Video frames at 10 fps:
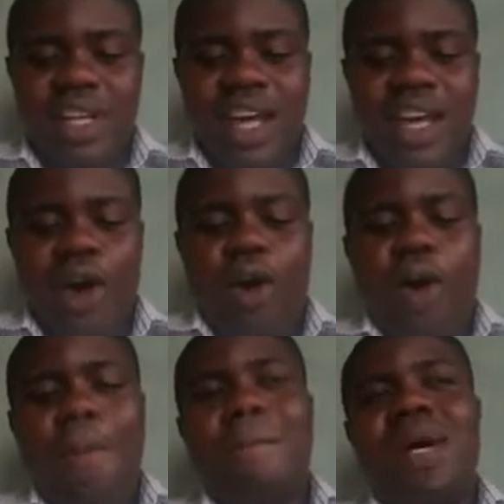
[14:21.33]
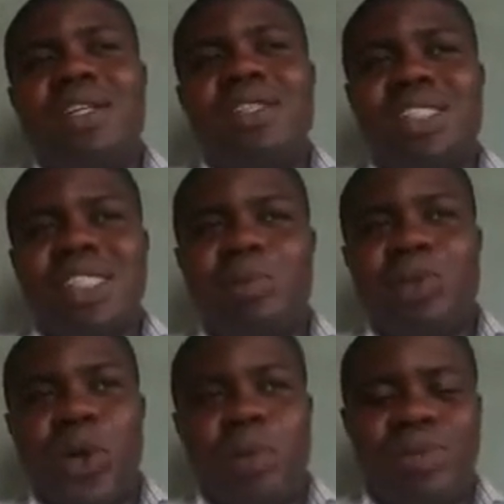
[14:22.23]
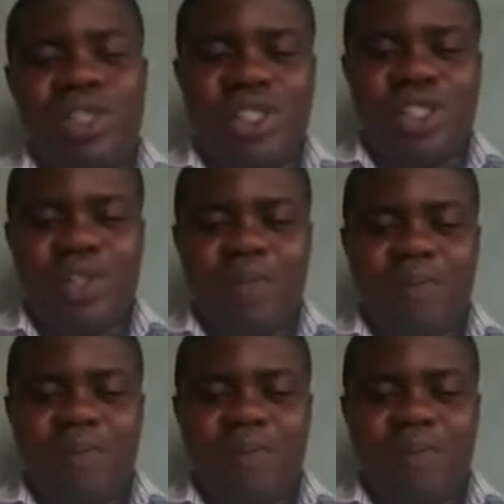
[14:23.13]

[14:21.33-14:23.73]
Eh? Common symptoms